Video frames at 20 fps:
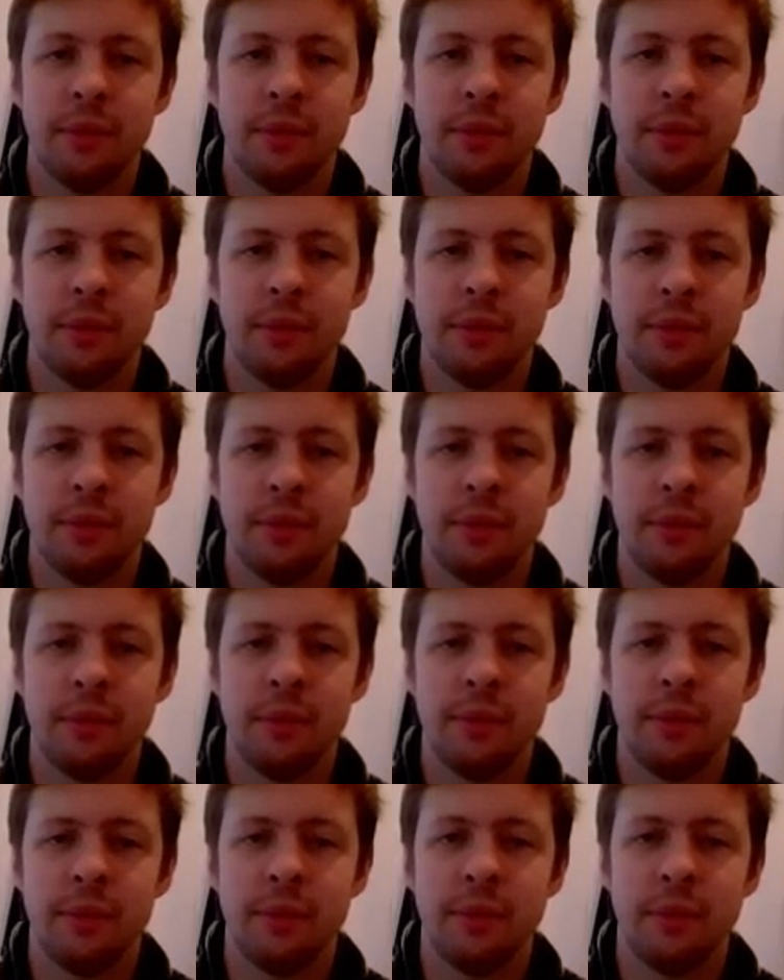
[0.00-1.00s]

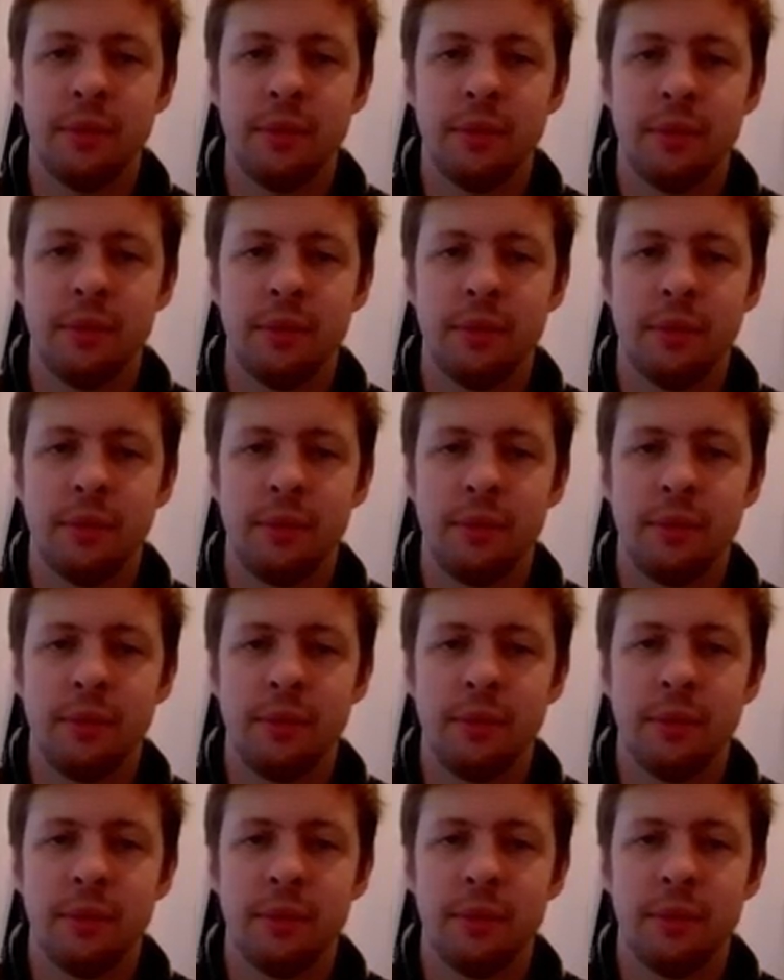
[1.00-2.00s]

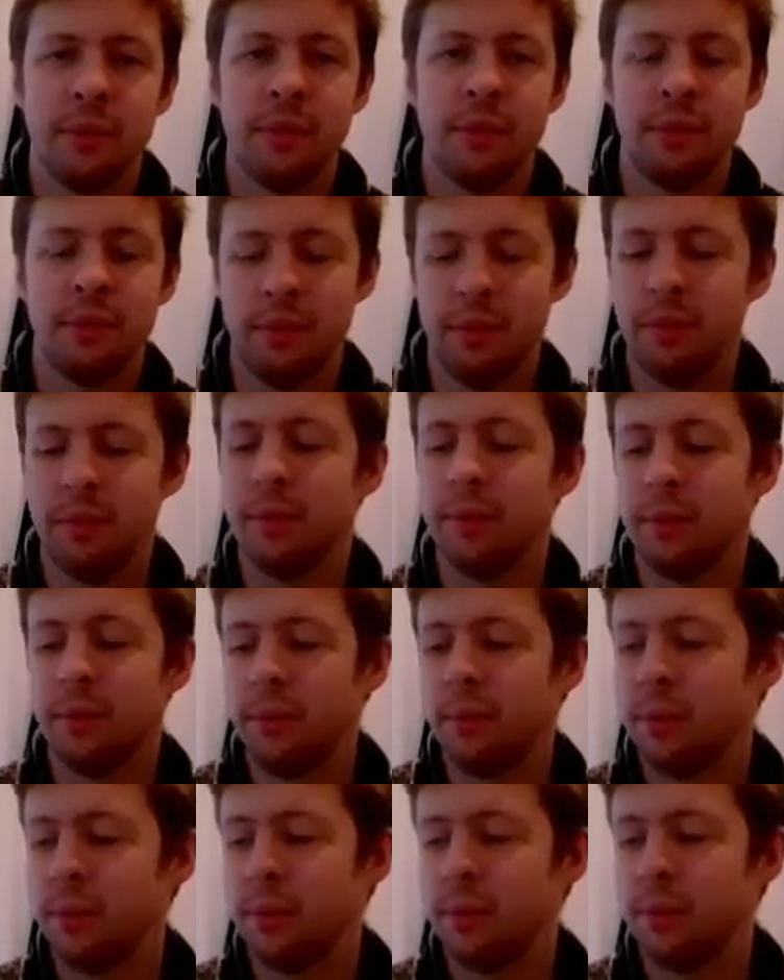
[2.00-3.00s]

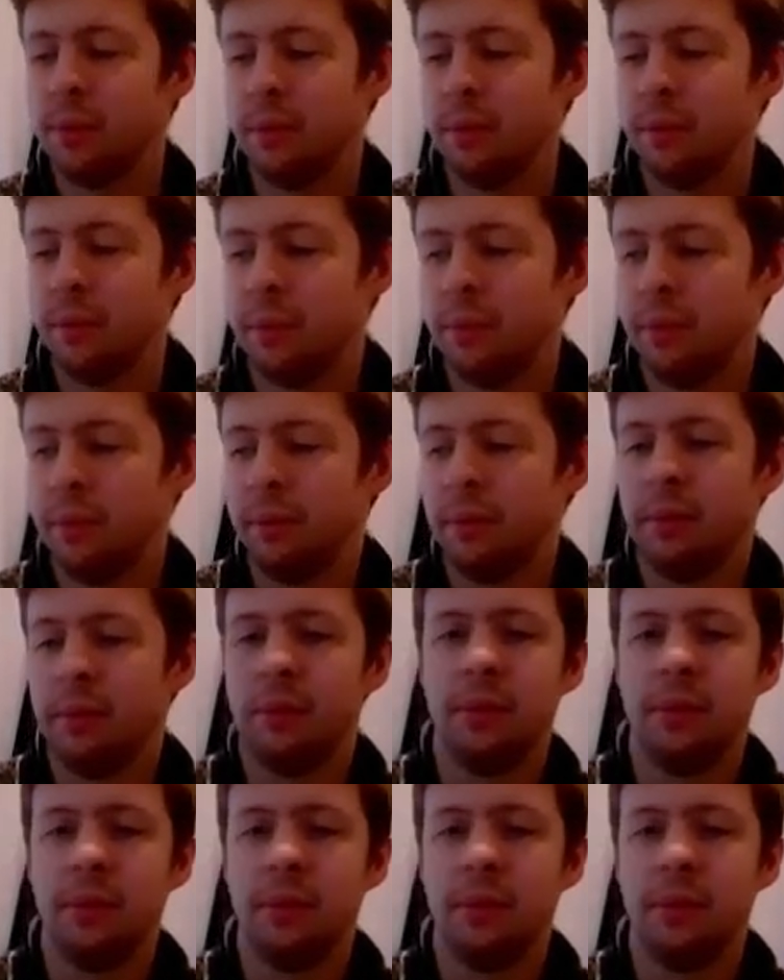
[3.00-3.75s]
[no speech]